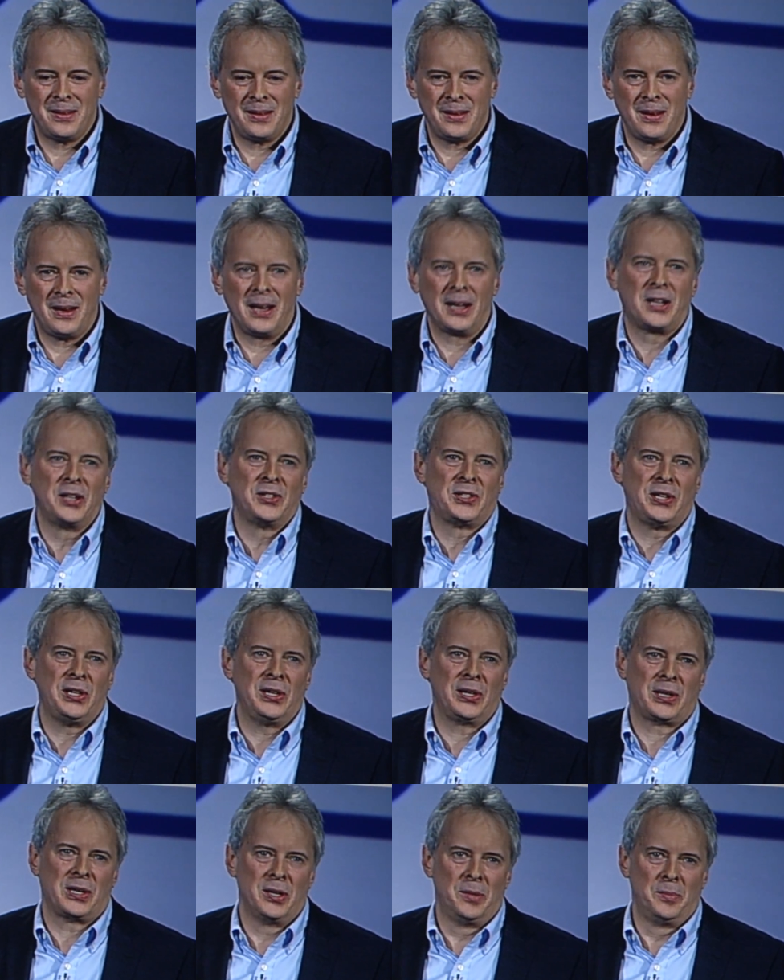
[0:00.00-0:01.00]
I can see
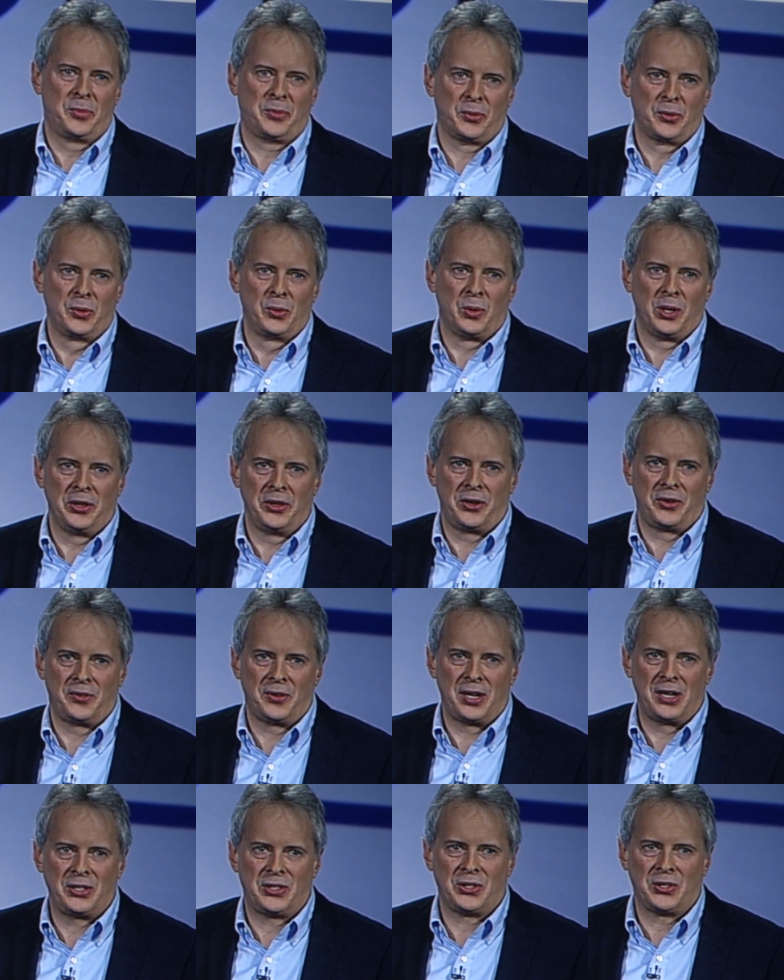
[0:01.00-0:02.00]
it come through while the
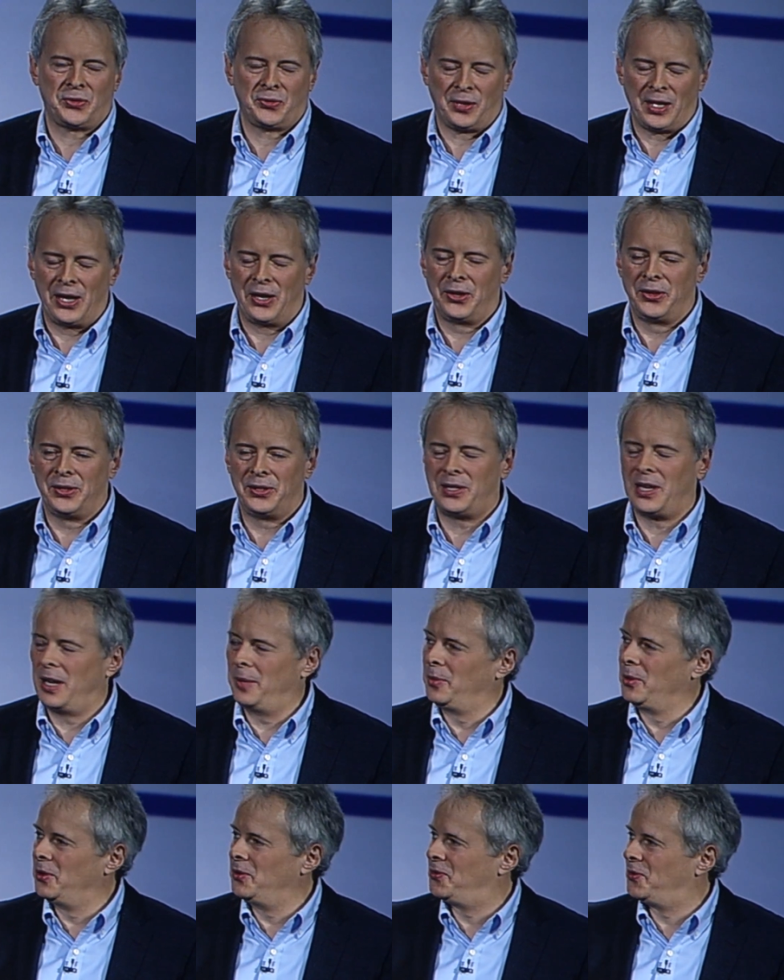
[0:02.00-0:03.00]
device is flat on the
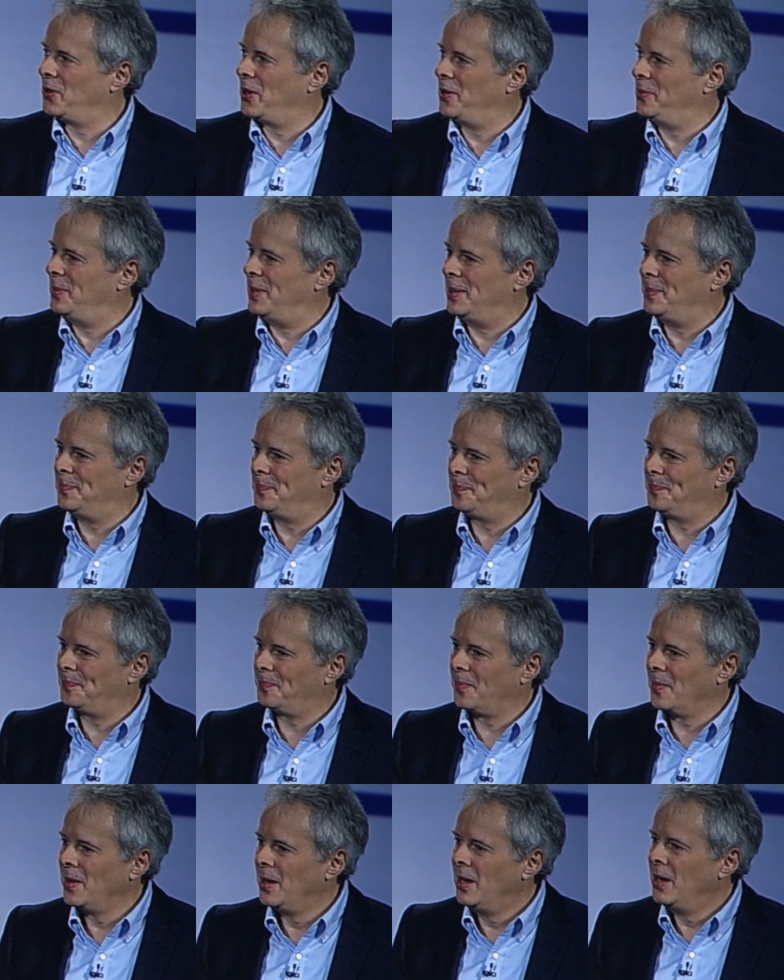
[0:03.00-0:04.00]
table in front of me.
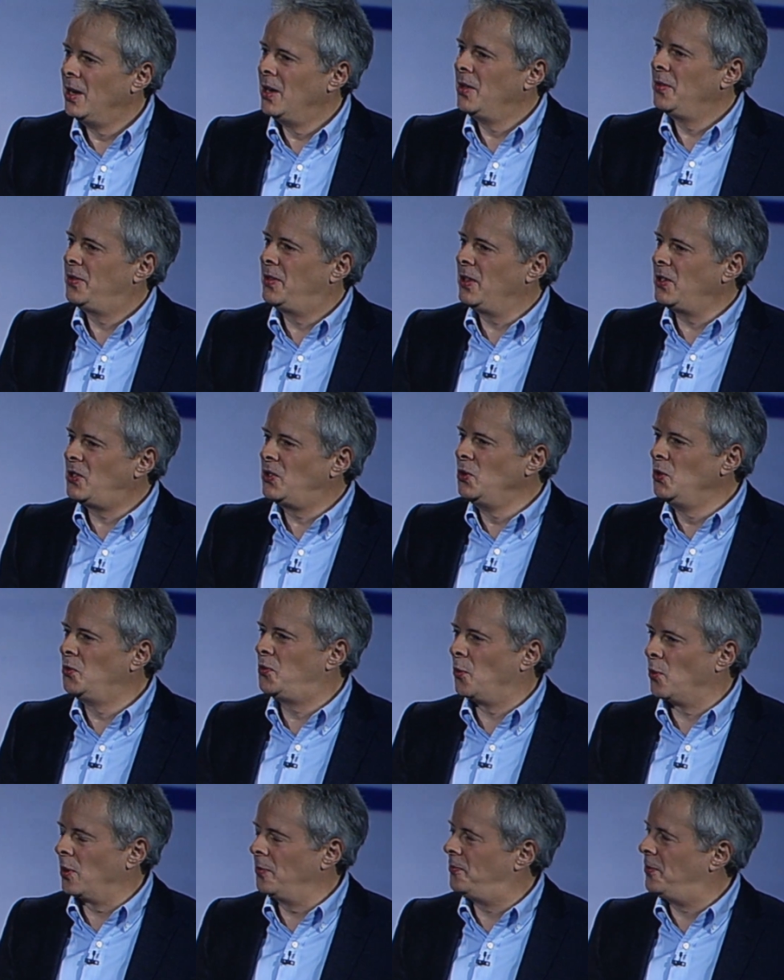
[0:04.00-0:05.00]
This new
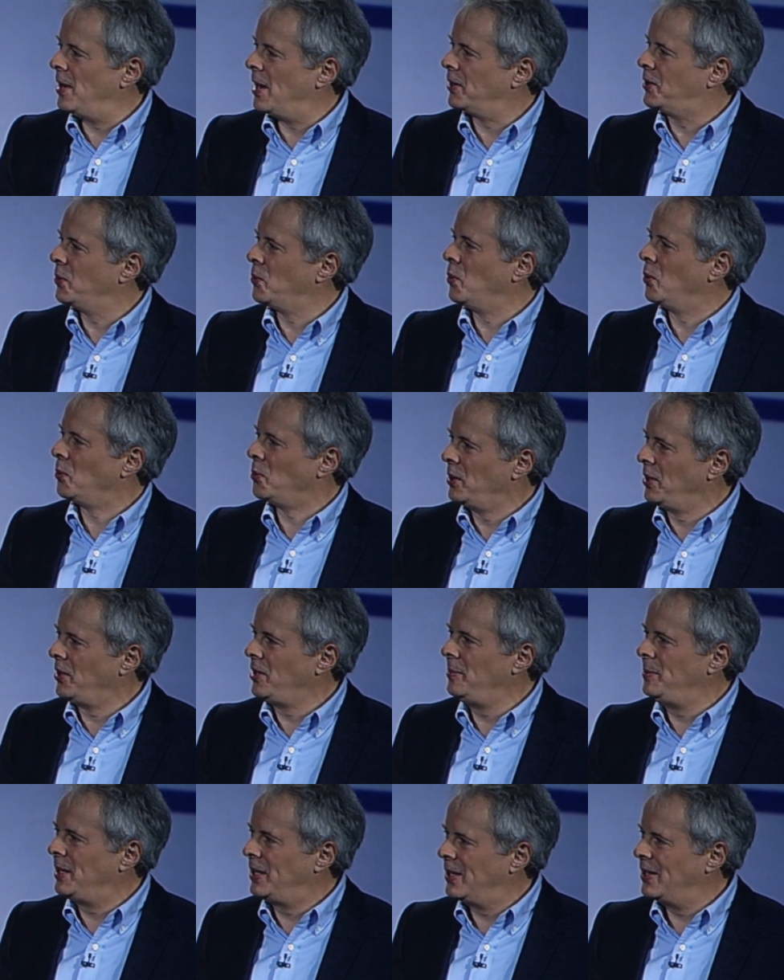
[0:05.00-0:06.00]
form factor will
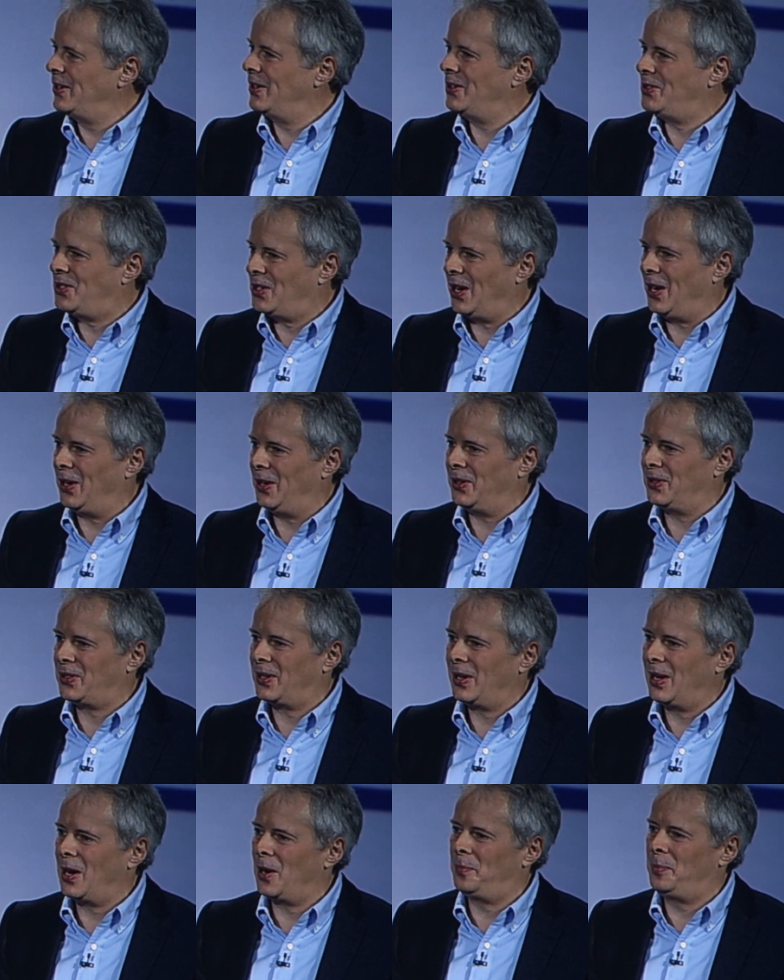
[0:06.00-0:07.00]
really begin to change
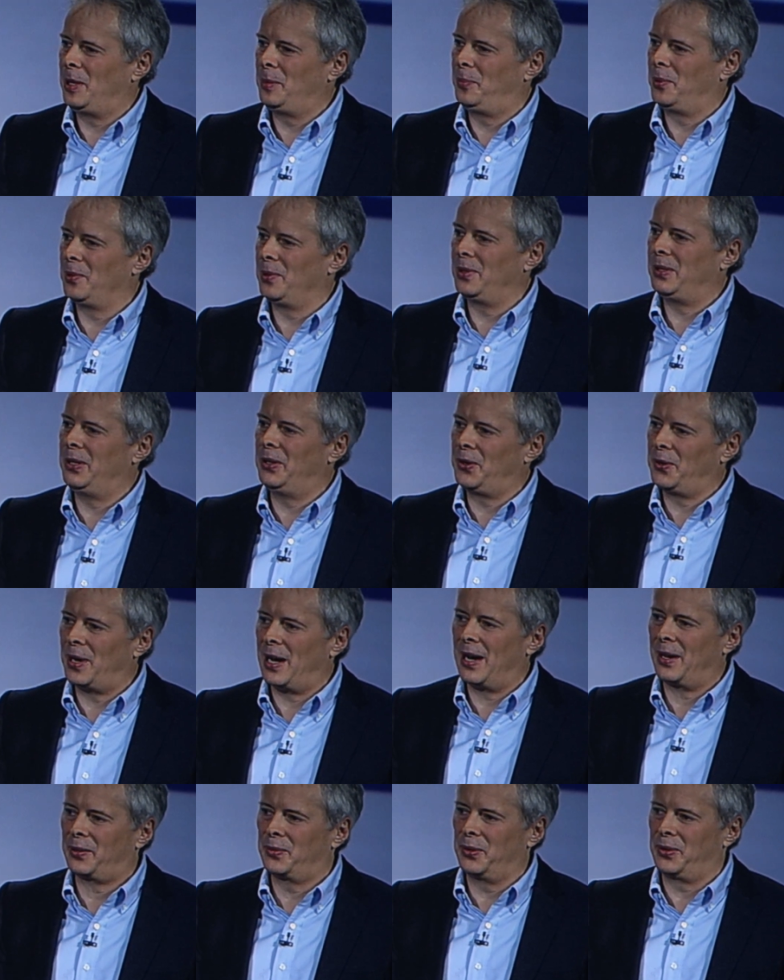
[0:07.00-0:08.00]
how people
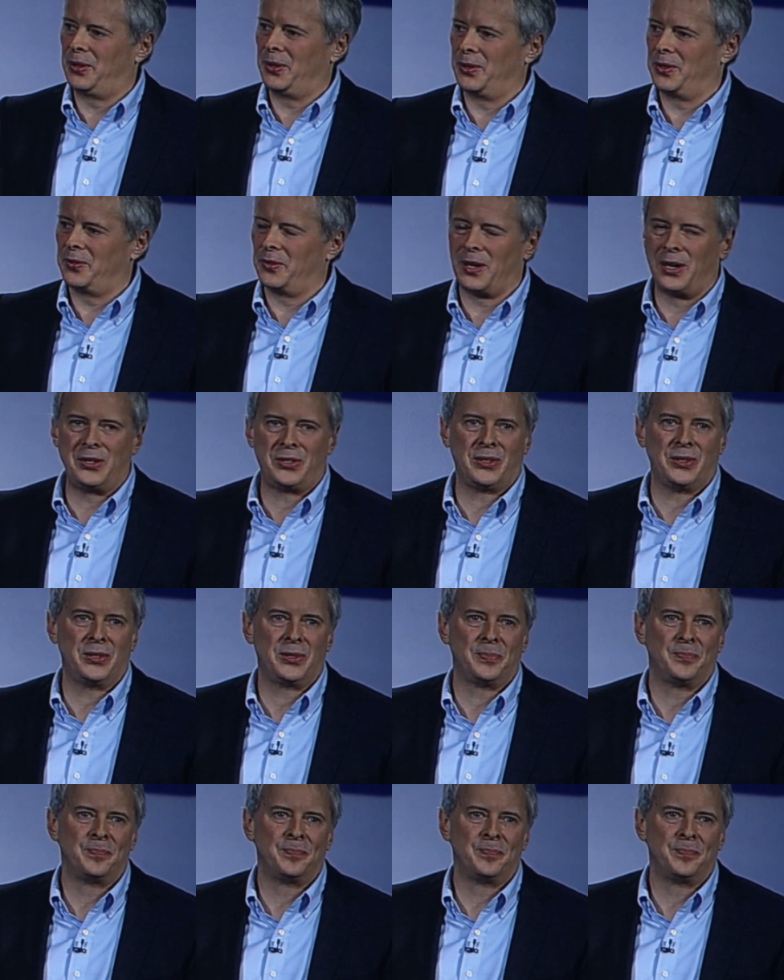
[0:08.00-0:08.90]
interact with their devices